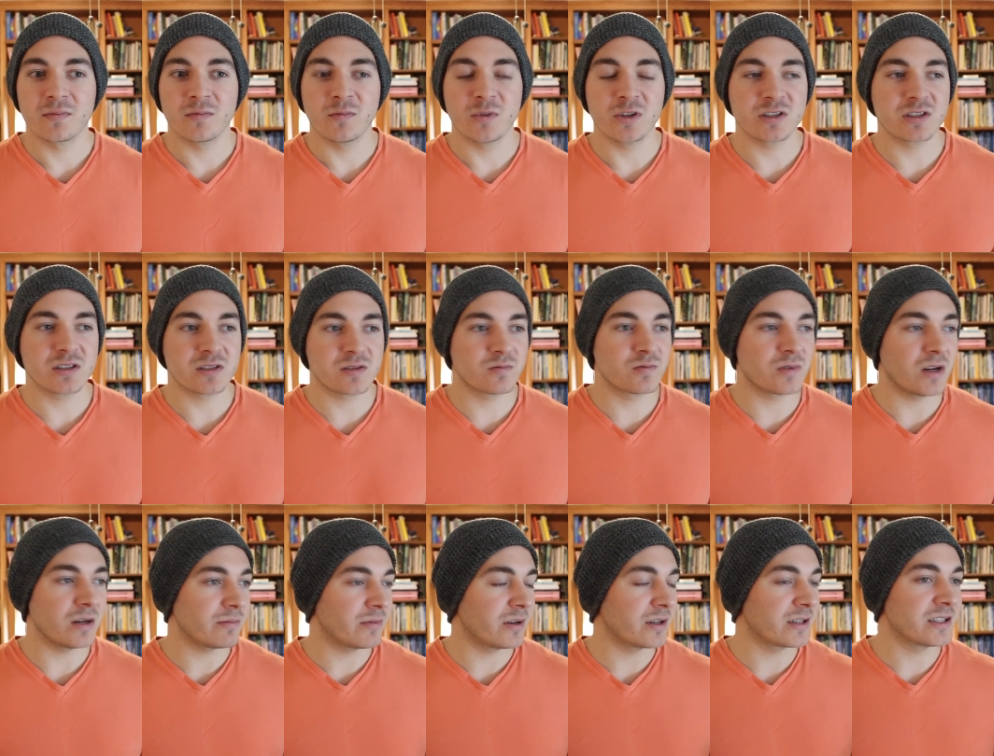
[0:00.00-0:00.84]
We just
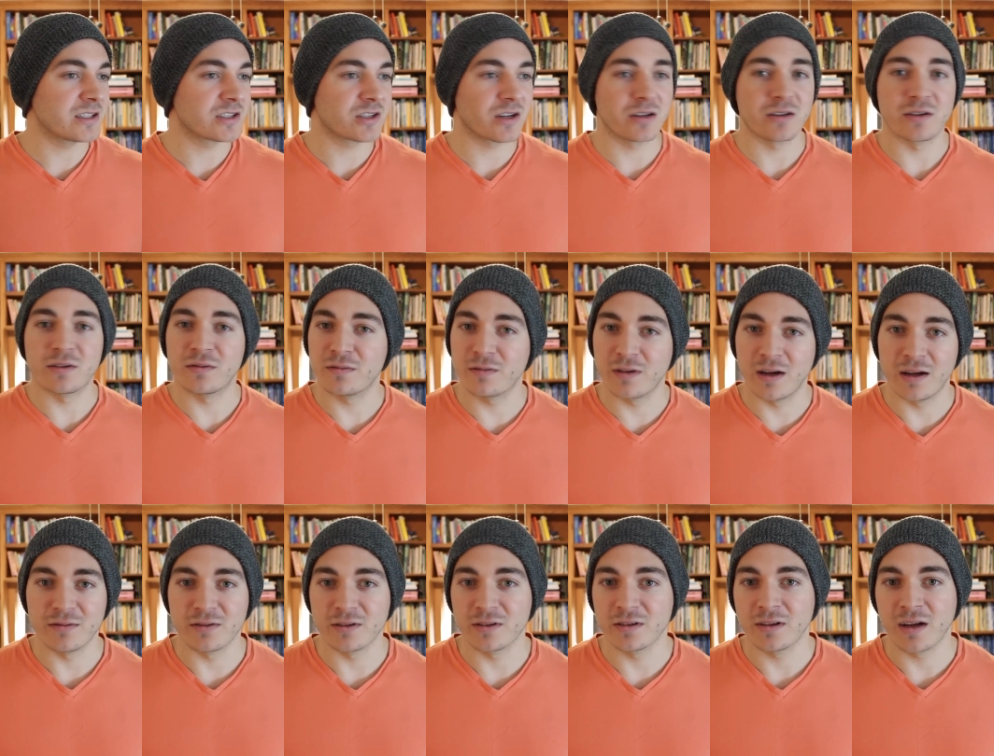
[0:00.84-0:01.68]
rub on each other
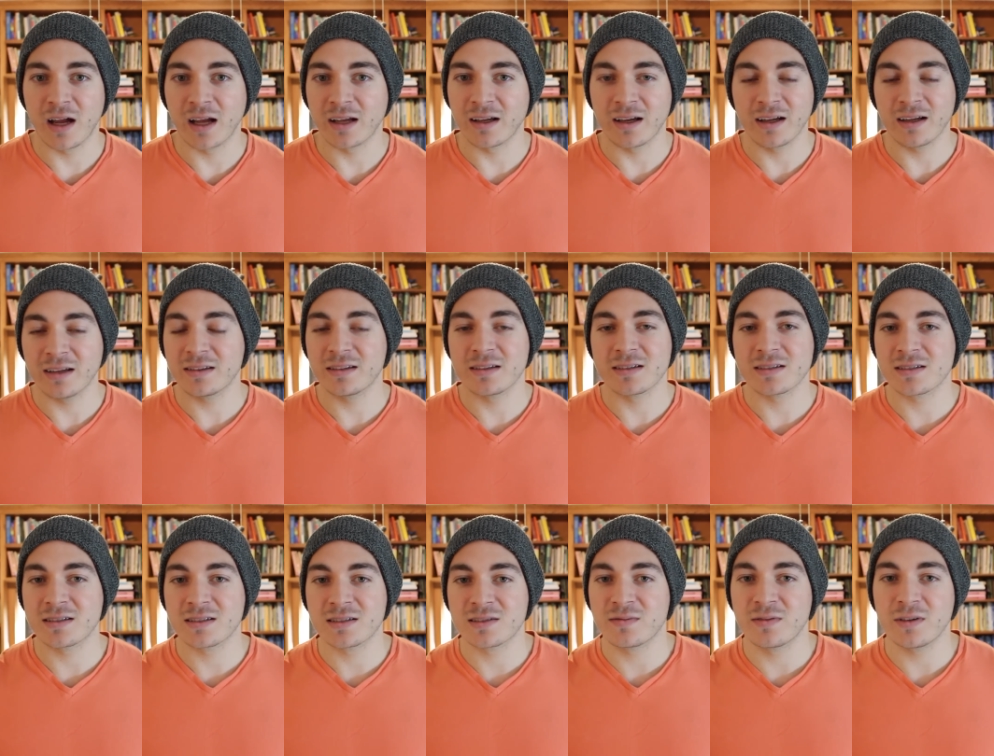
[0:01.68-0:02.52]
forever. I had
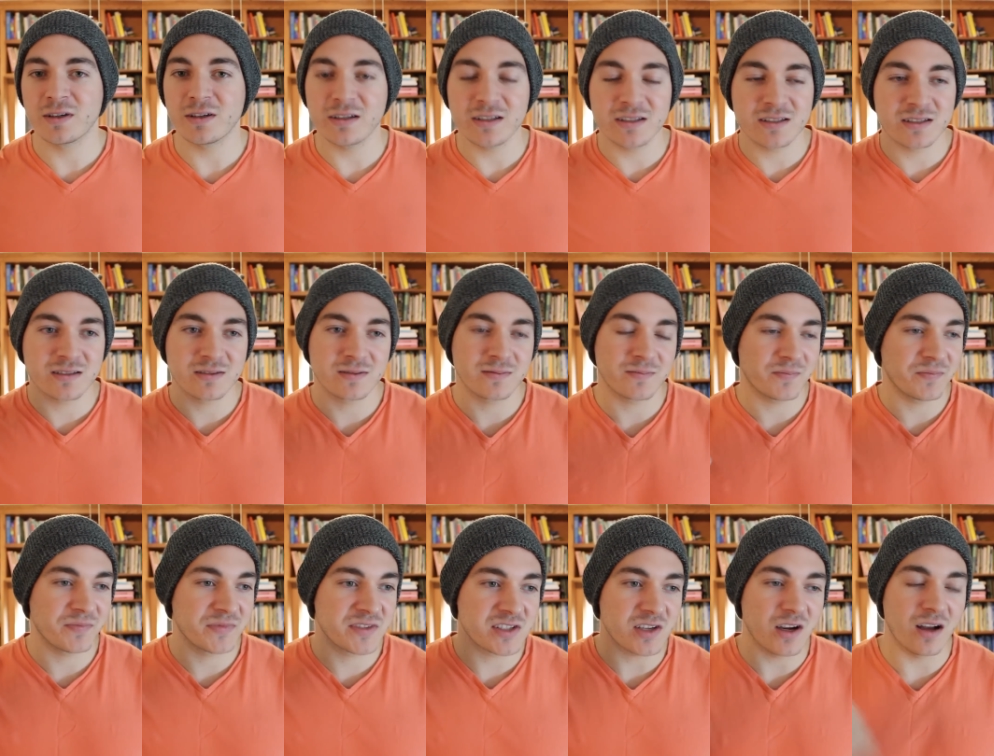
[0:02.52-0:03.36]
this very
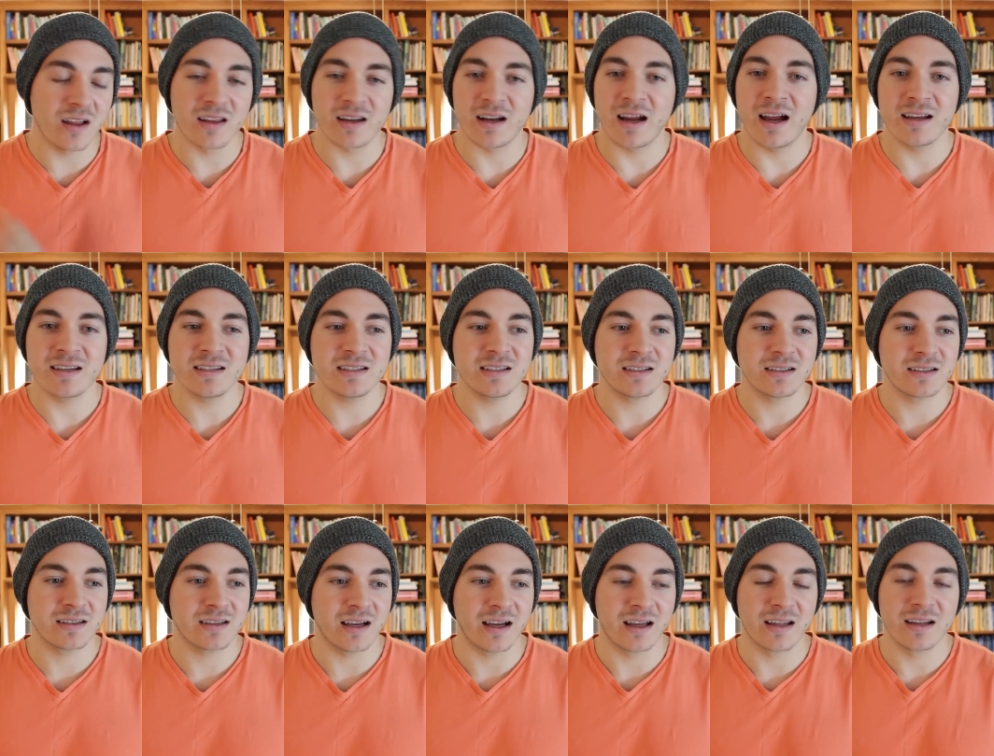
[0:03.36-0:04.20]
solid
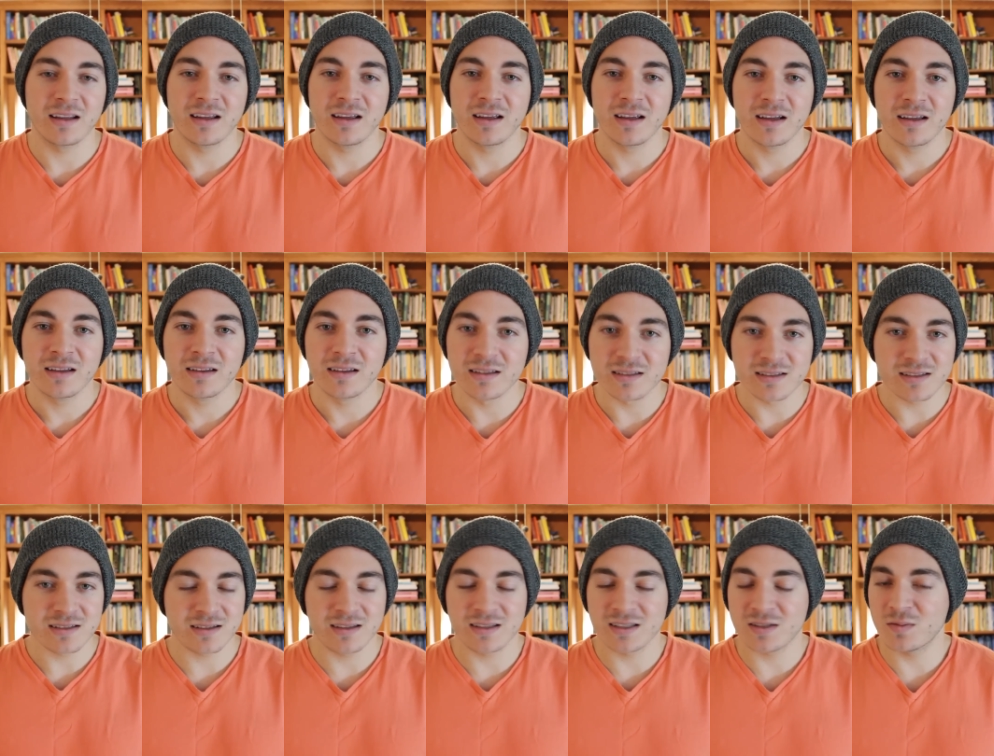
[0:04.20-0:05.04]
idea that
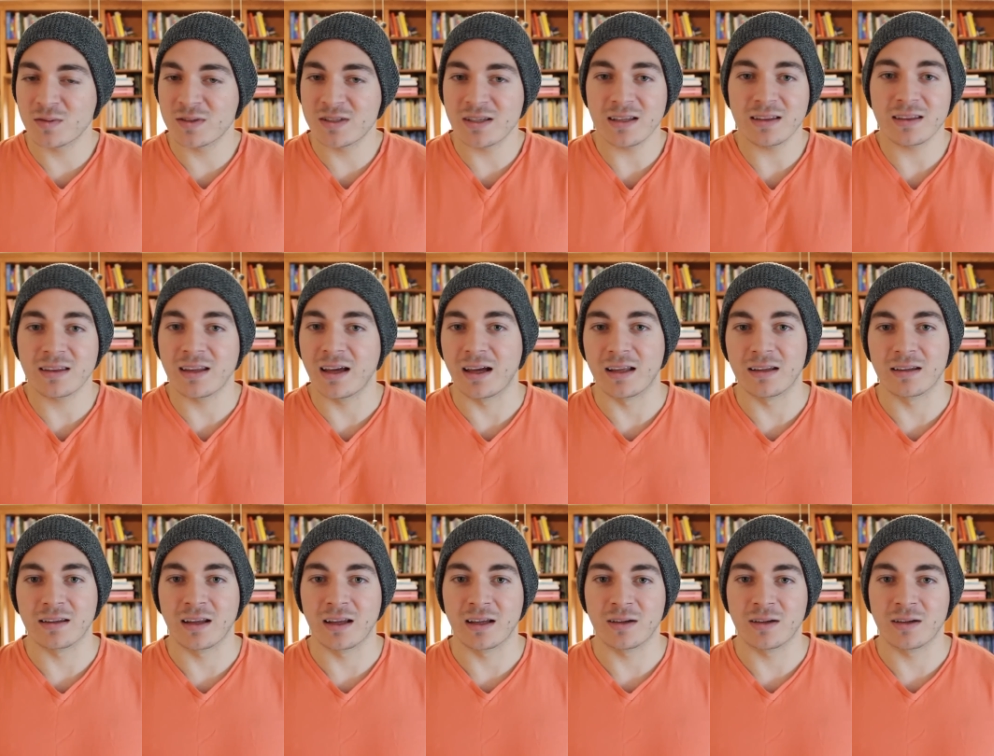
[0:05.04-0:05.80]
this was it then.